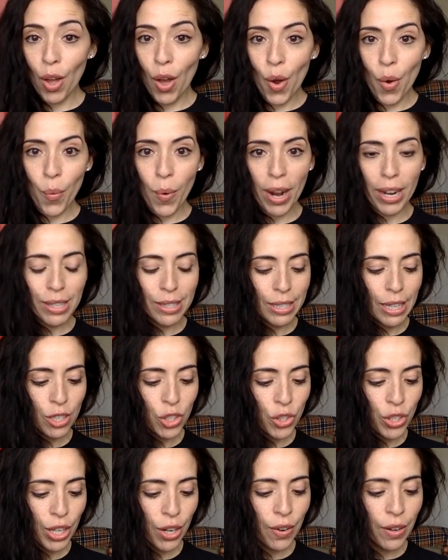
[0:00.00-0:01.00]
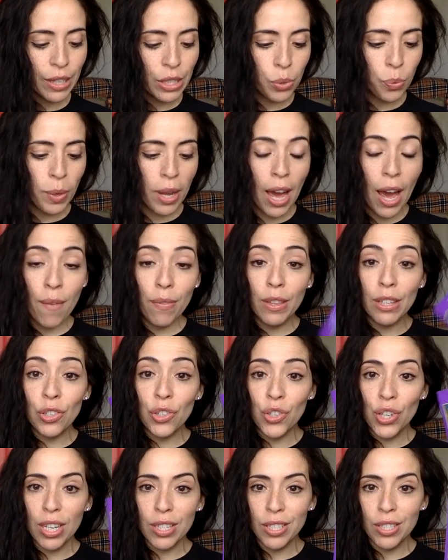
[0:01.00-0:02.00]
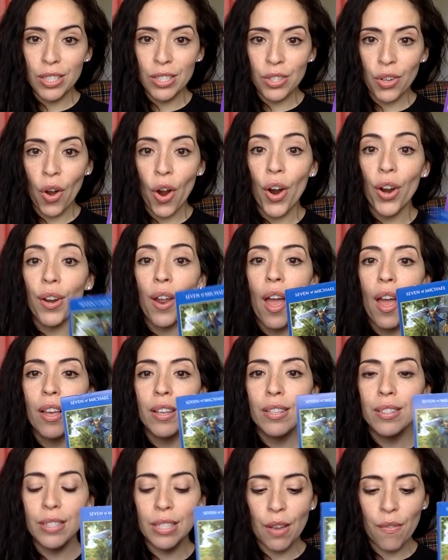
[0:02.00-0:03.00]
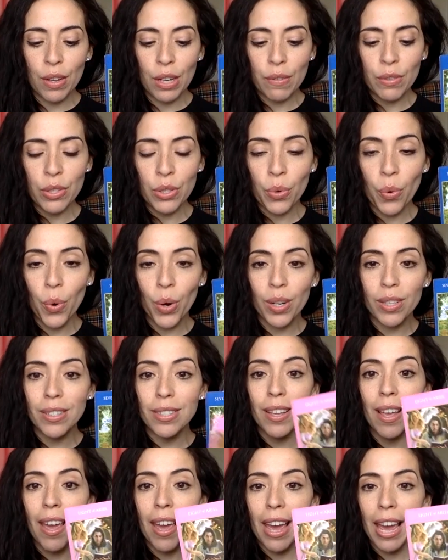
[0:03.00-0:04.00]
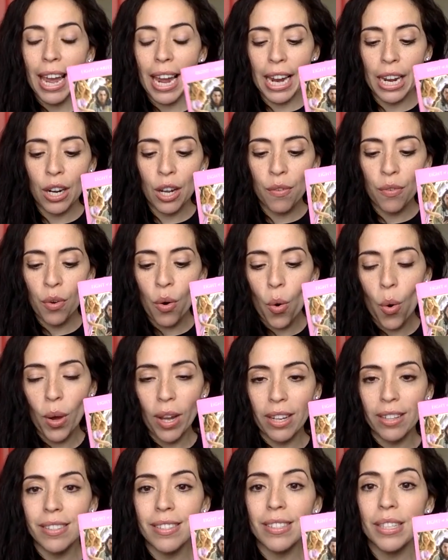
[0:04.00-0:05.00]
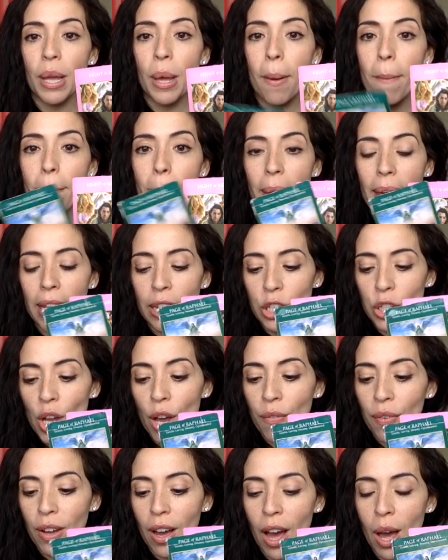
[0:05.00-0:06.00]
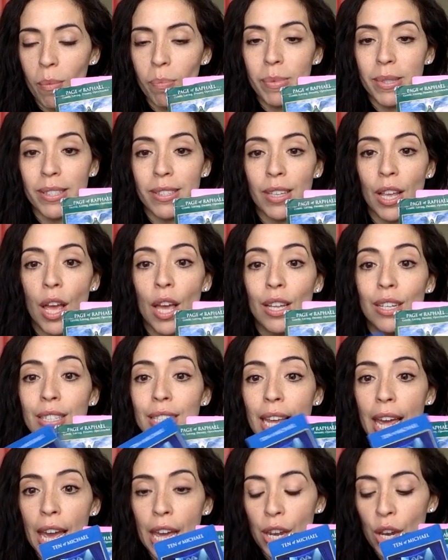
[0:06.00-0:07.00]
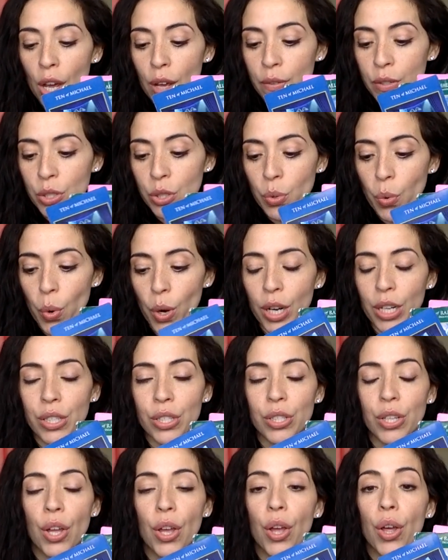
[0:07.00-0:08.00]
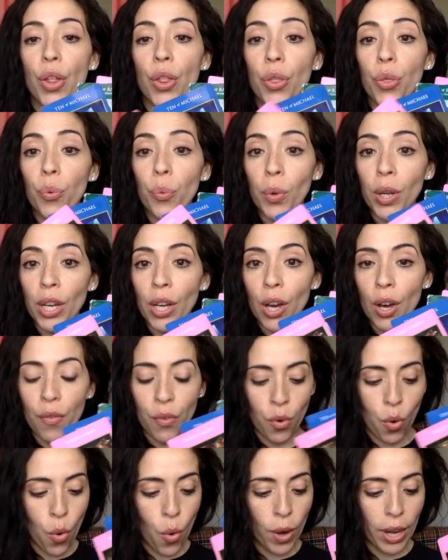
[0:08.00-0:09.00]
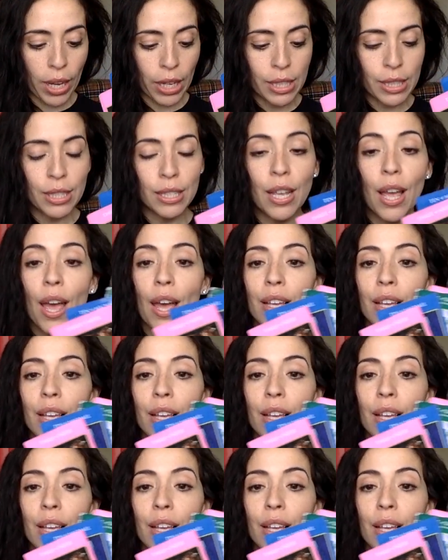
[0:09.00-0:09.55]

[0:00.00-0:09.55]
All right, Sagittarius, we have the Justice card, Seven of Swords, Eight of Coins, Page of Cups, Ten of Swords, Three of Coins,